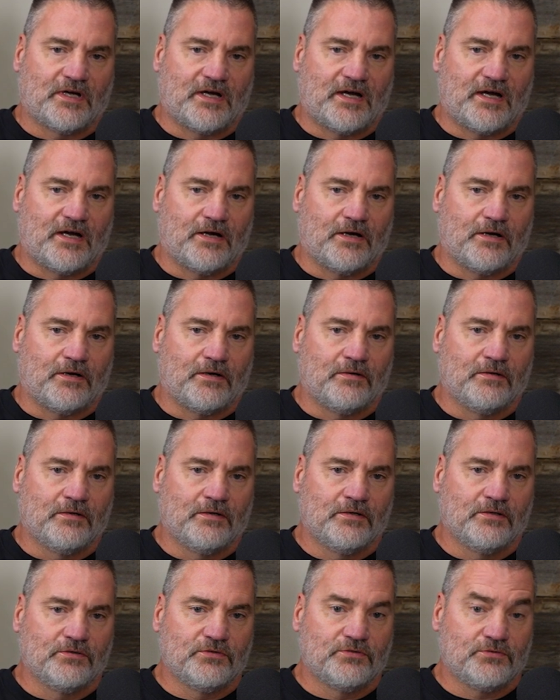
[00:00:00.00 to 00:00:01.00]
our
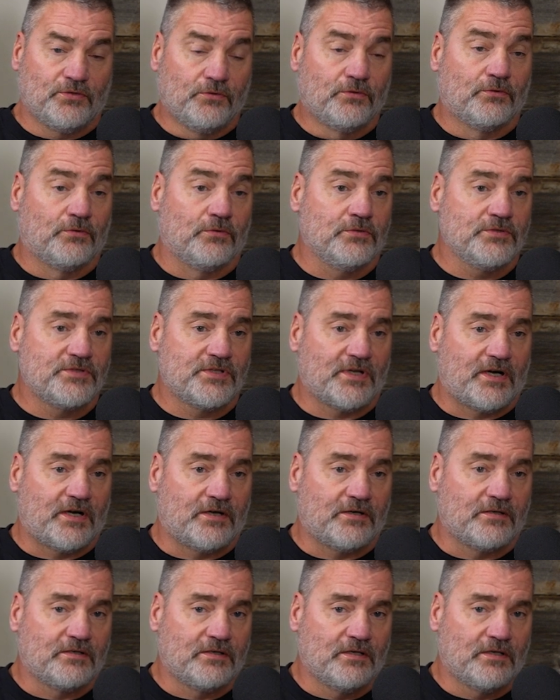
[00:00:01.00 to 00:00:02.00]
tools,
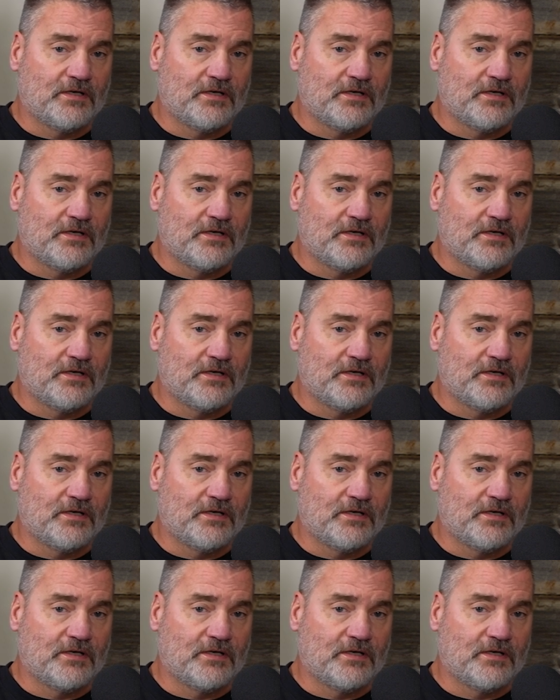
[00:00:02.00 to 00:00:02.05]
our